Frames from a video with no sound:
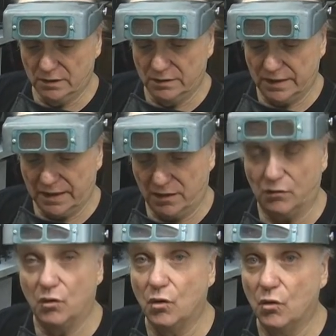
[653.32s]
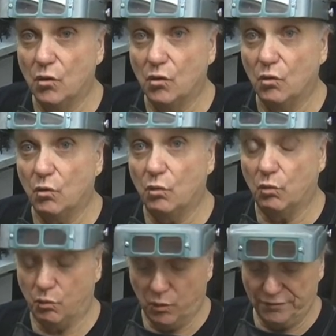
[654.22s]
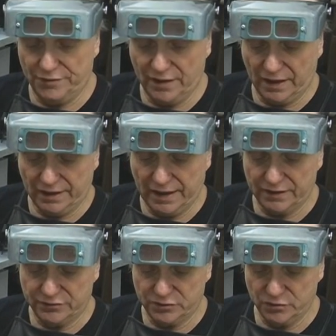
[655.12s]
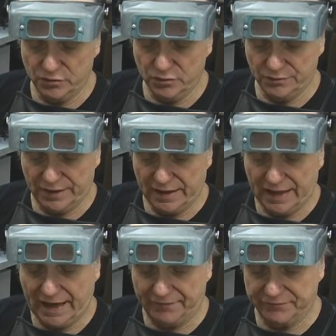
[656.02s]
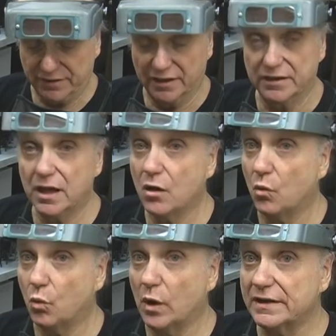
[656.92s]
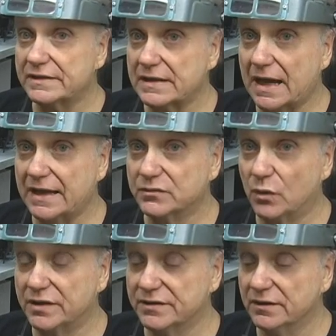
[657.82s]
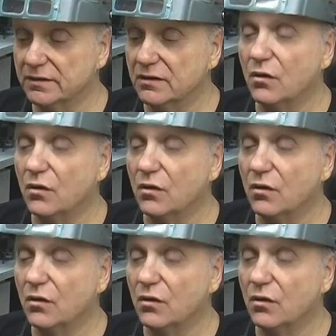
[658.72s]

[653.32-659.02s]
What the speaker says: Now, one thing I got to do that I haven't done, what size was it?